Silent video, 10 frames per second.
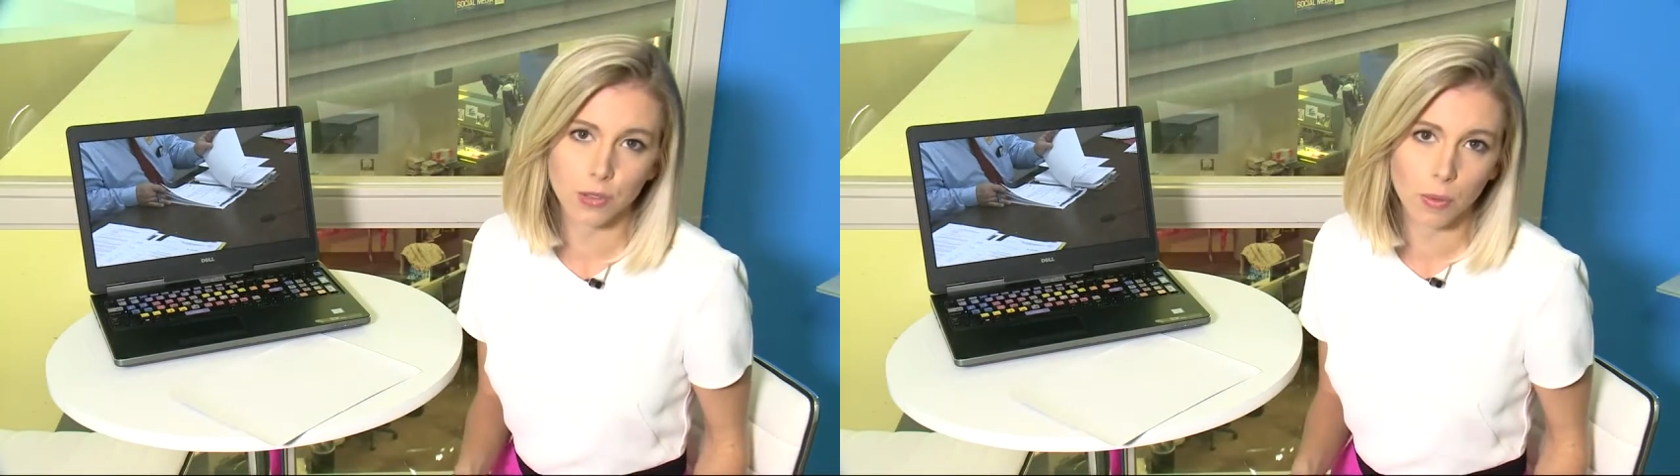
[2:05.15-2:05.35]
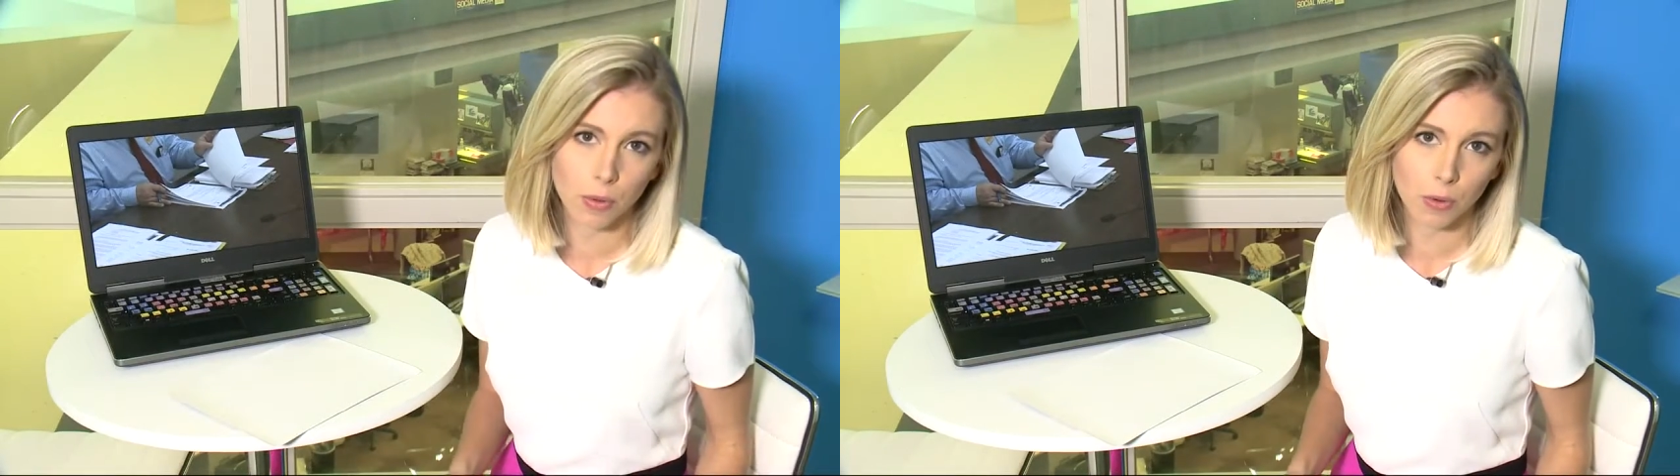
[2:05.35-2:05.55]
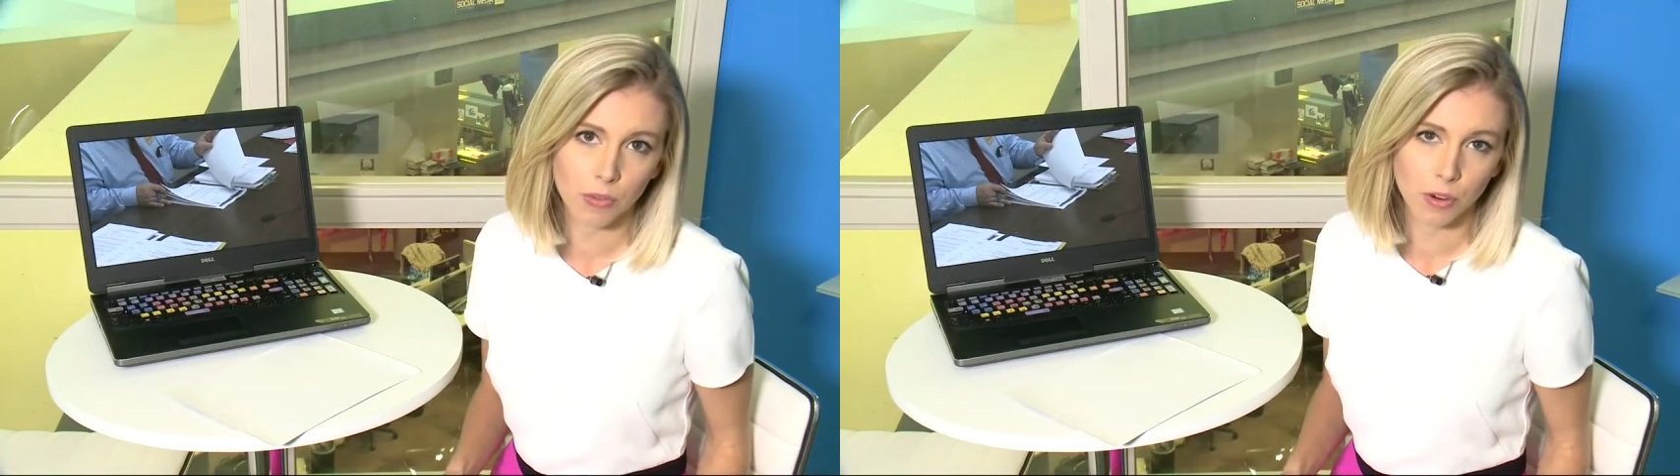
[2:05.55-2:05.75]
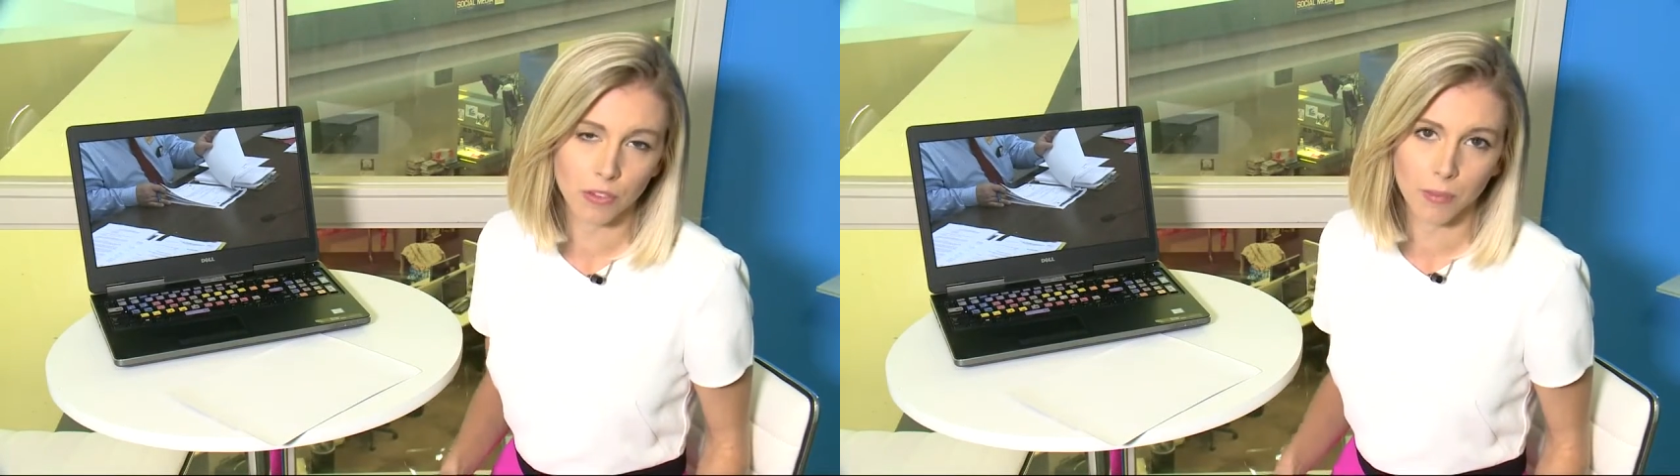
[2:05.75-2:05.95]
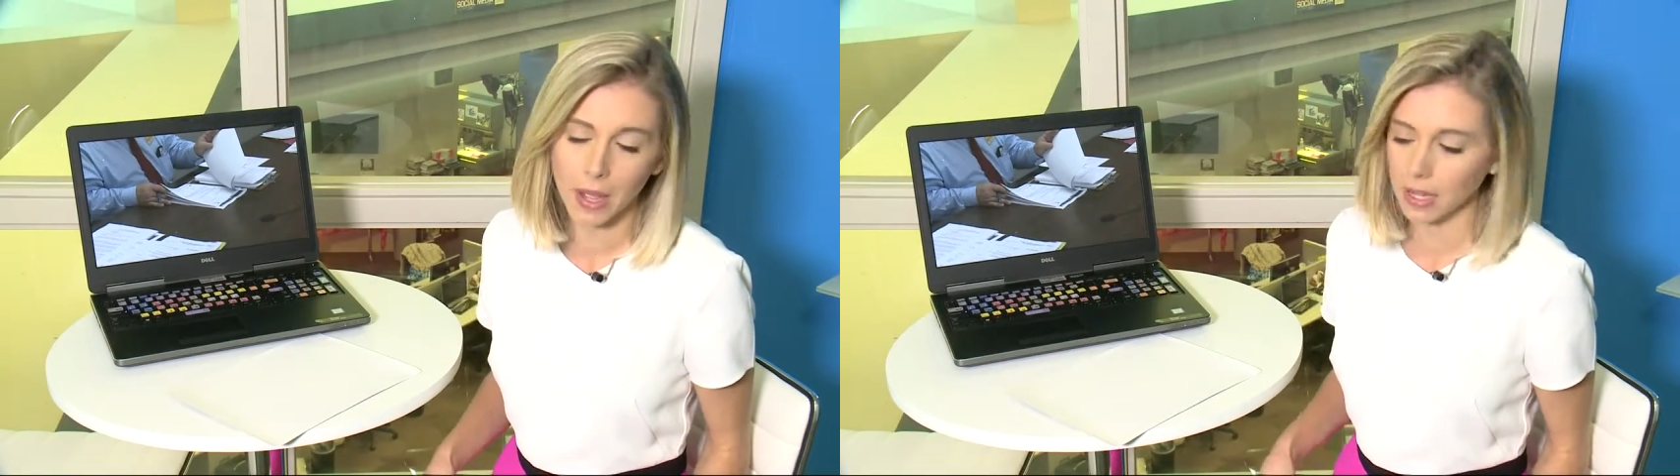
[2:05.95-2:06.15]
to approve her
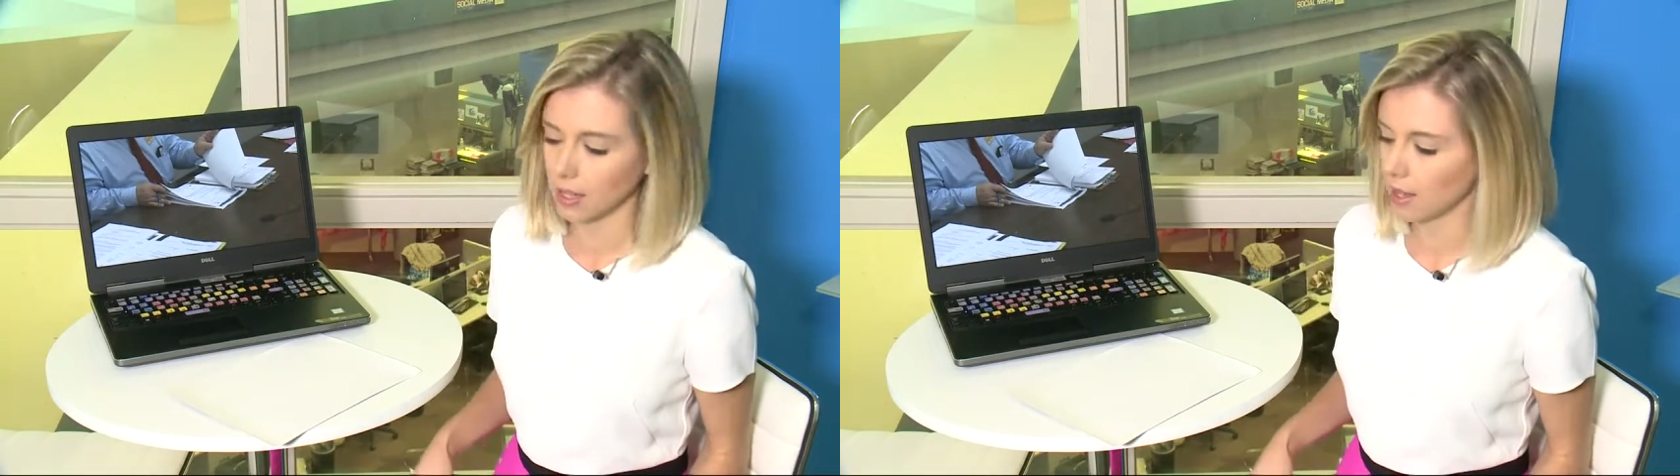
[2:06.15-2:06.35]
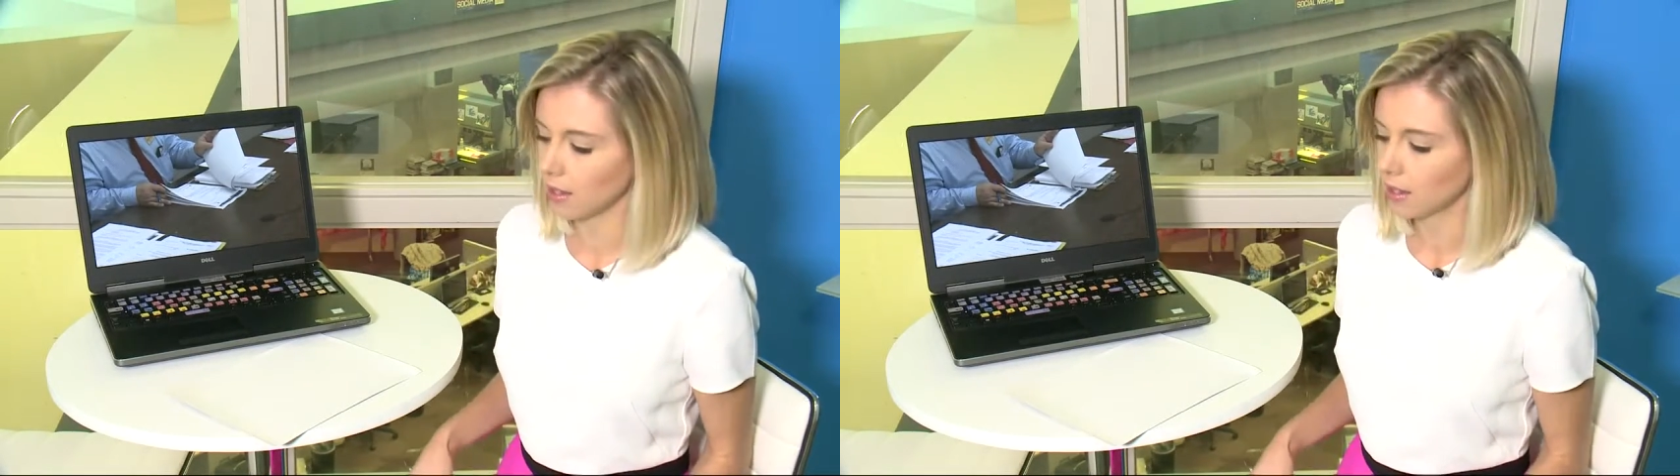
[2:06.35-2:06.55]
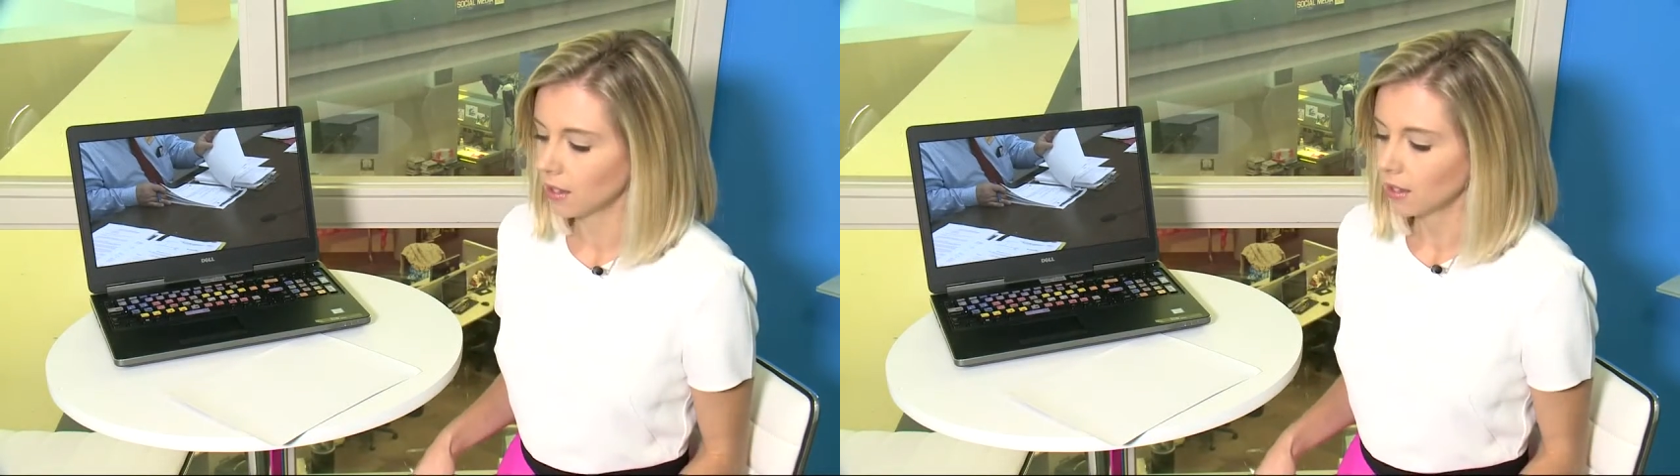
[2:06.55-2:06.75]
for Medicaid.